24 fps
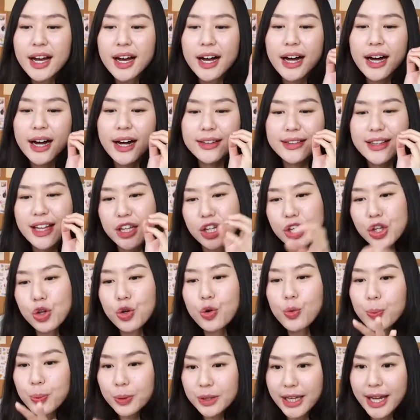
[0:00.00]
that
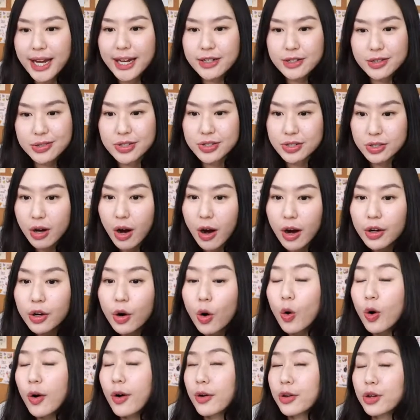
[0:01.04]
you plan to start
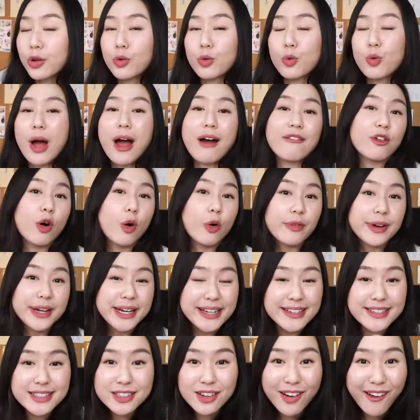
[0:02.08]
or you have
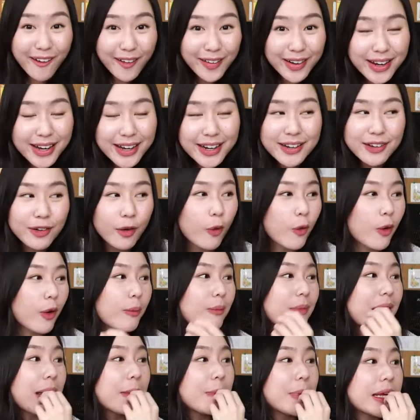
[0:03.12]
already started or
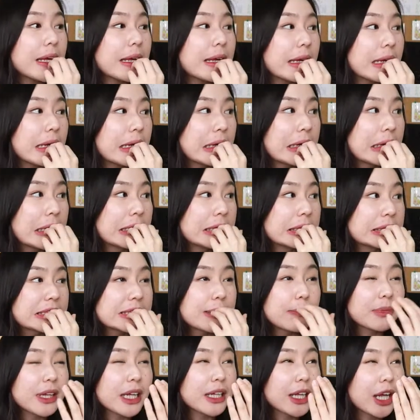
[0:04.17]
maybe
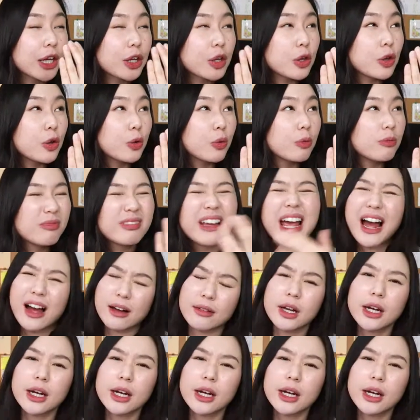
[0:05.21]
something that you, yeah.